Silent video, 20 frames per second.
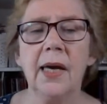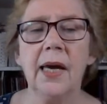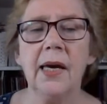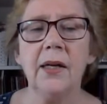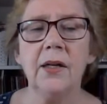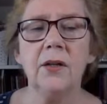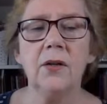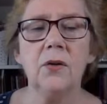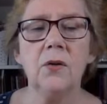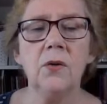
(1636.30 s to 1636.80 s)

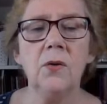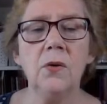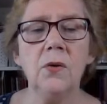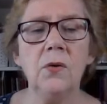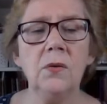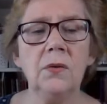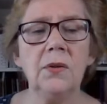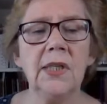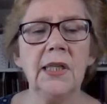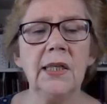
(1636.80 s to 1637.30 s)
had it
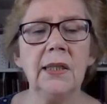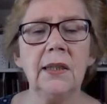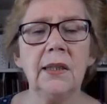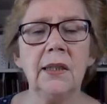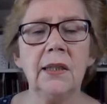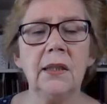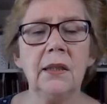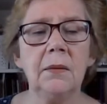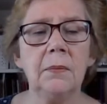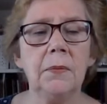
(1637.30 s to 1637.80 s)
all
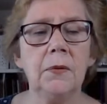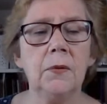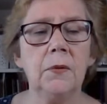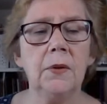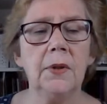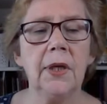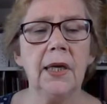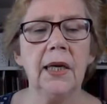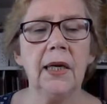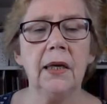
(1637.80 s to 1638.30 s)
neatly
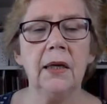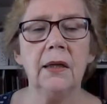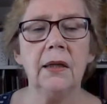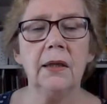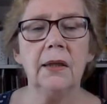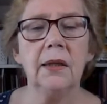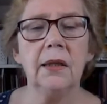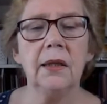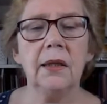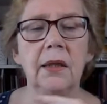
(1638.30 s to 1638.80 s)
put
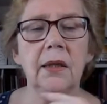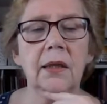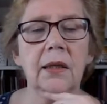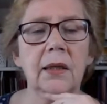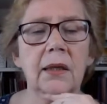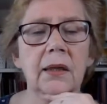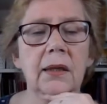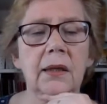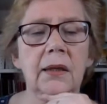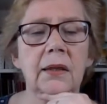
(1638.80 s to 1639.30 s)
out
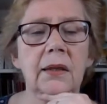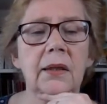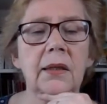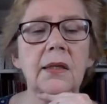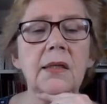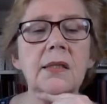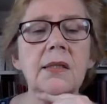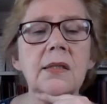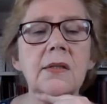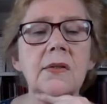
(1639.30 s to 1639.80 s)
here. And
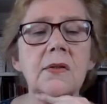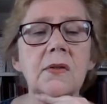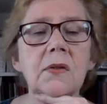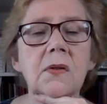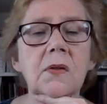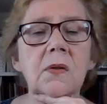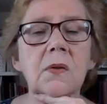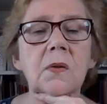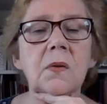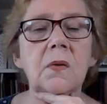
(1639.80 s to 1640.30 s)
as
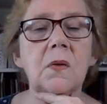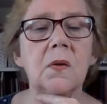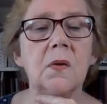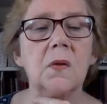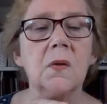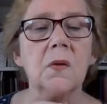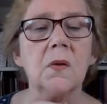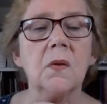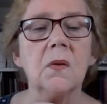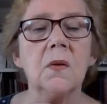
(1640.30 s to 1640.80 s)
you
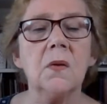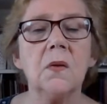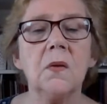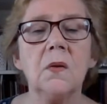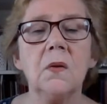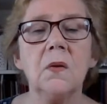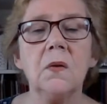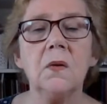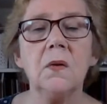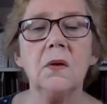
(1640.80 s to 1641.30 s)

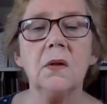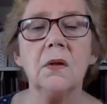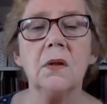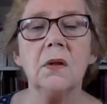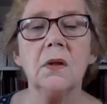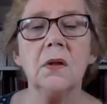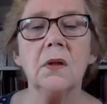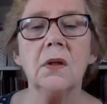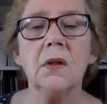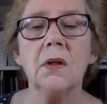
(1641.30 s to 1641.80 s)
know,
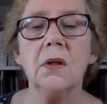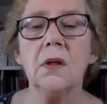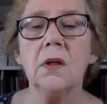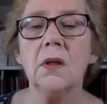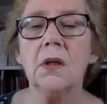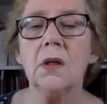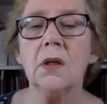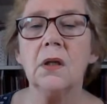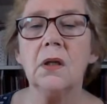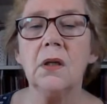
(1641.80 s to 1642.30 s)

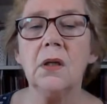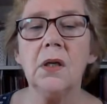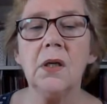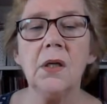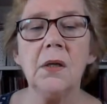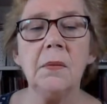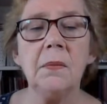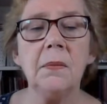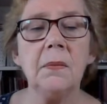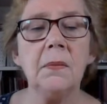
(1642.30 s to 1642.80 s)

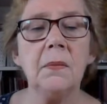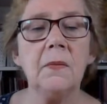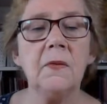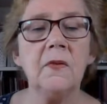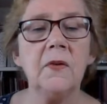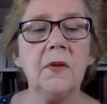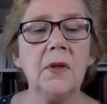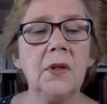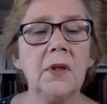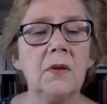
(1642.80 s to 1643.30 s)

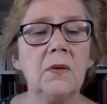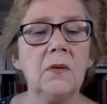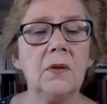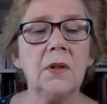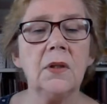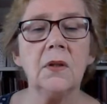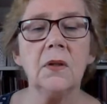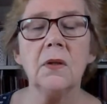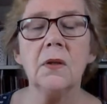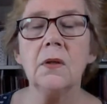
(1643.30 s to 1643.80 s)
I'm very
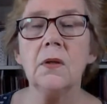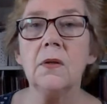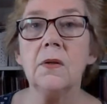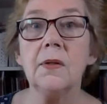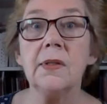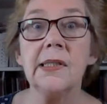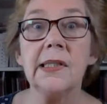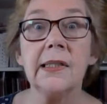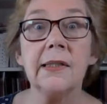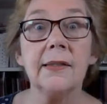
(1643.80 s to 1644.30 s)
good at
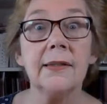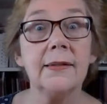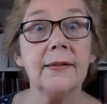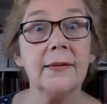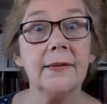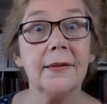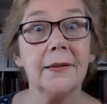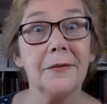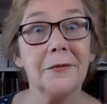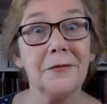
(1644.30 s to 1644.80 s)
losing
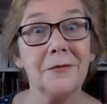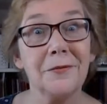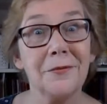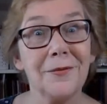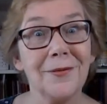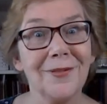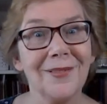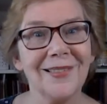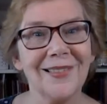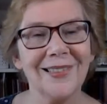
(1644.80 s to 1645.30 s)
stuff
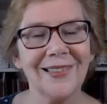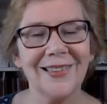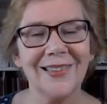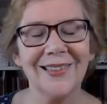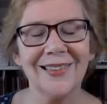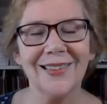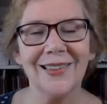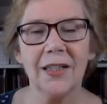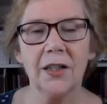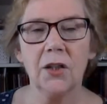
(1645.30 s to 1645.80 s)

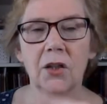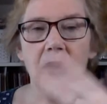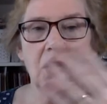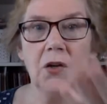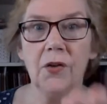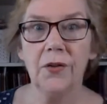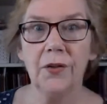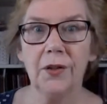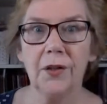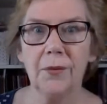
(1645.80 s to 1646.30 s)

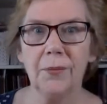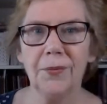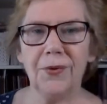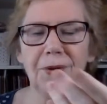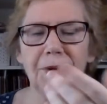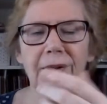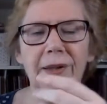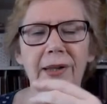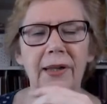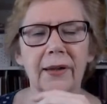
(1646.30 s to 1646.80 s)
on the
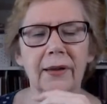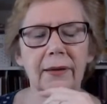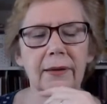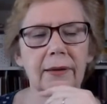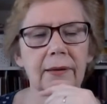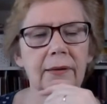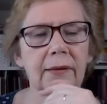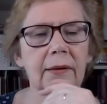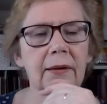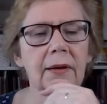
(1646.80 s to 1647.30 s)
computer.
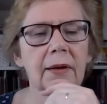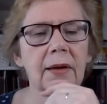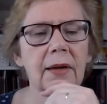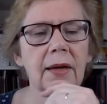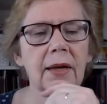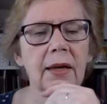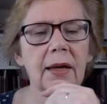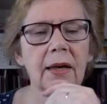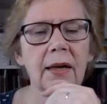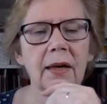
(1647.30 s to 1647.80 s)

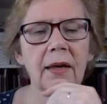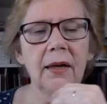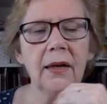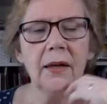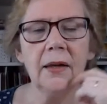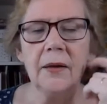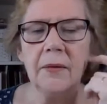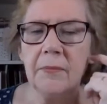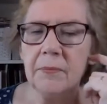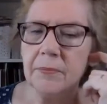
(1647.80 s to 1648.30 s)

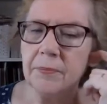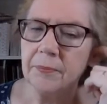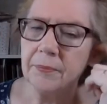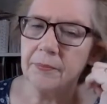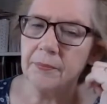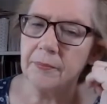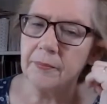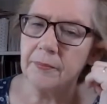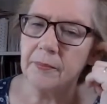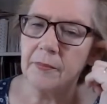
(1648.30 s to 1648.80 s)
Um,